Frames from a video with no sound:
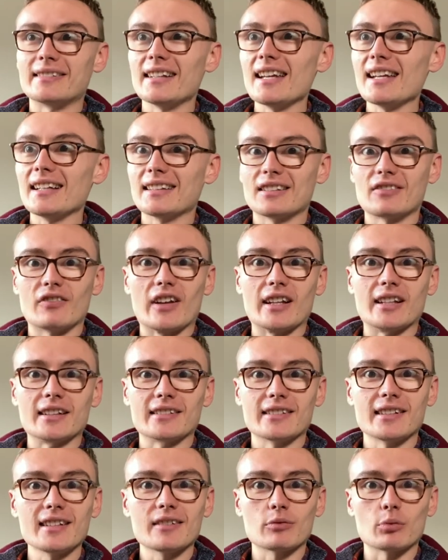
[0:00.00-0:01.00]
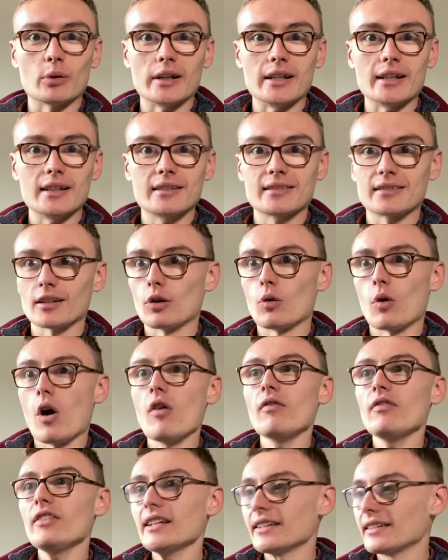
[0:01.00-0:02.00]
6 things this week, so
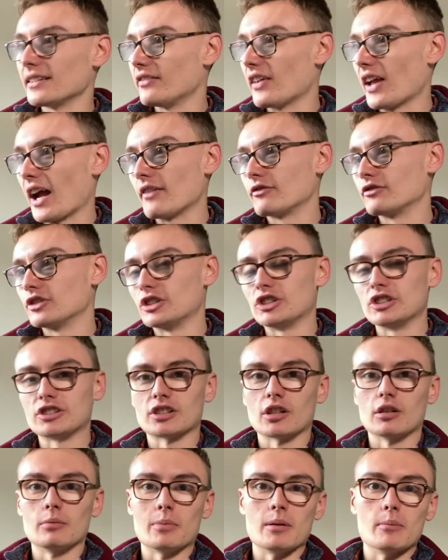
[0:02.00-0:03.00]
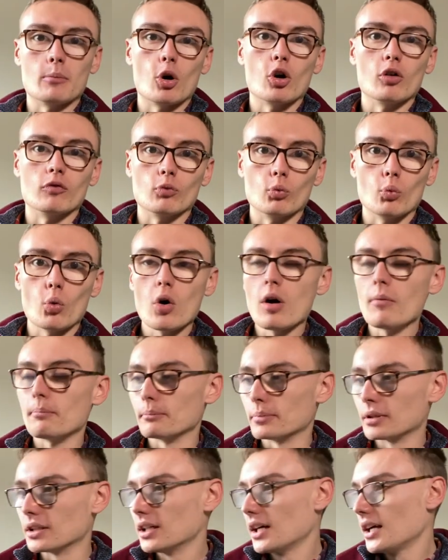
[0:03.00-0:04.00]
obviously the average is going to be more than
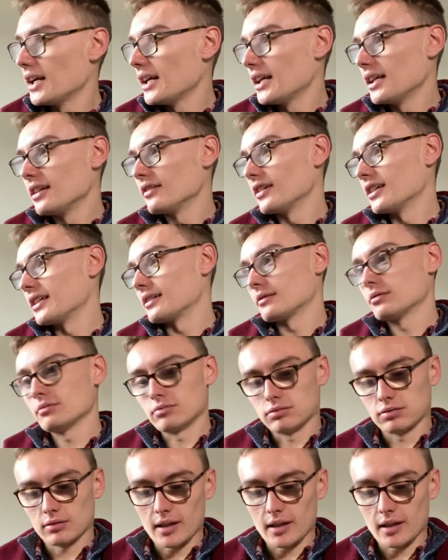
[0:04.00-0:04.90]
one, but you think,